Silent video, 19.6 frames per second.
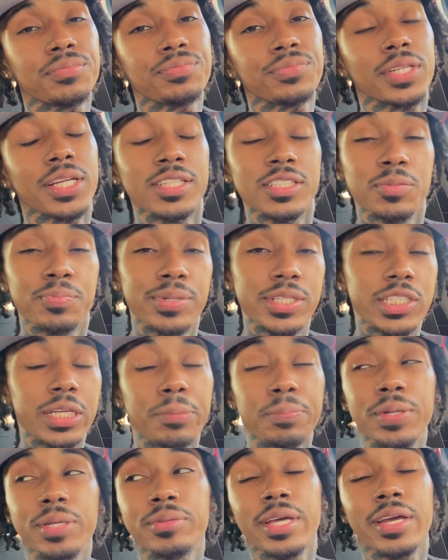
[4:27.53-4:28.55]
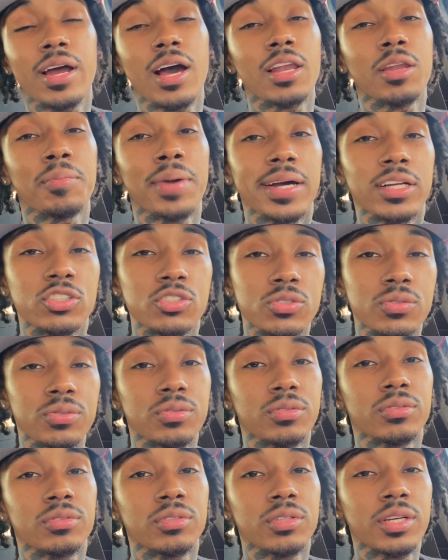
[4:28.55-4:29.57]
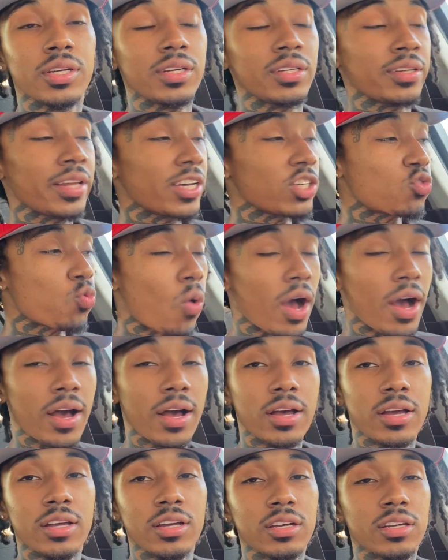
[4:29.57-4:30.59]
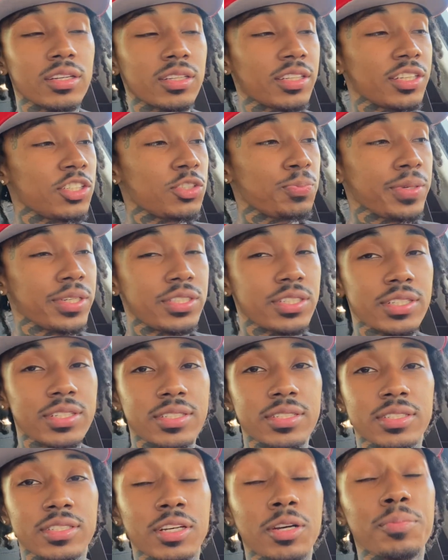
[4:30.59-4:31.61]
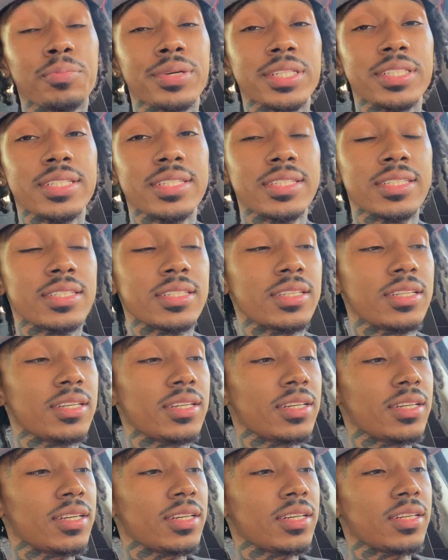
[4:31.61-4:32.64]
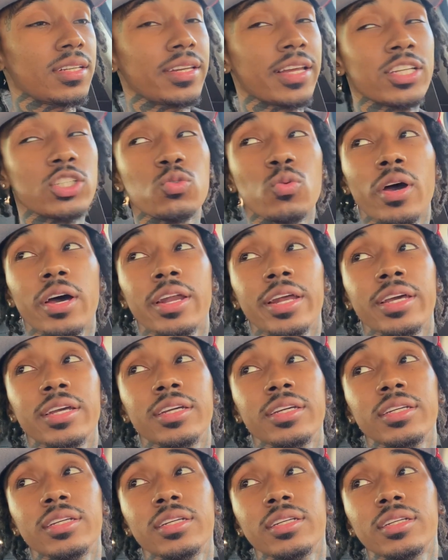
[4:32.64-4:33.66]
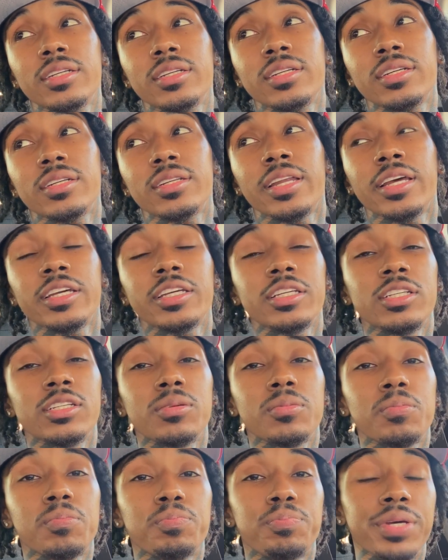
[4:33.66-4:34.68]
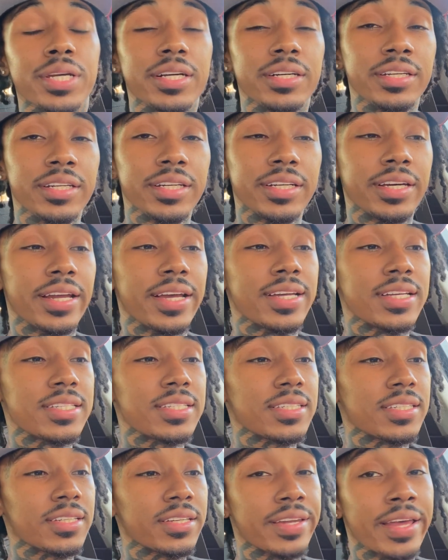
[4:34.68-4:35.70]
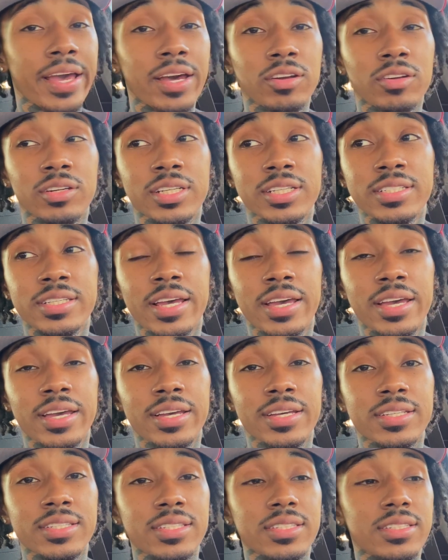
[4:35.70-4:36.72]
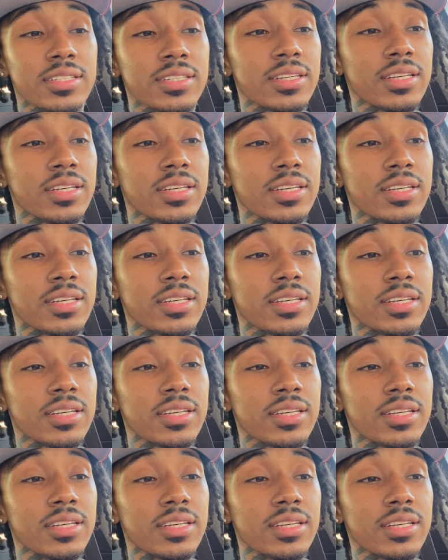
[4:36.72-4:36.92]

Because a bitch can peep that all about you. That's why these bitches, some bitches, that's why they can pick a nigga that's down on his ass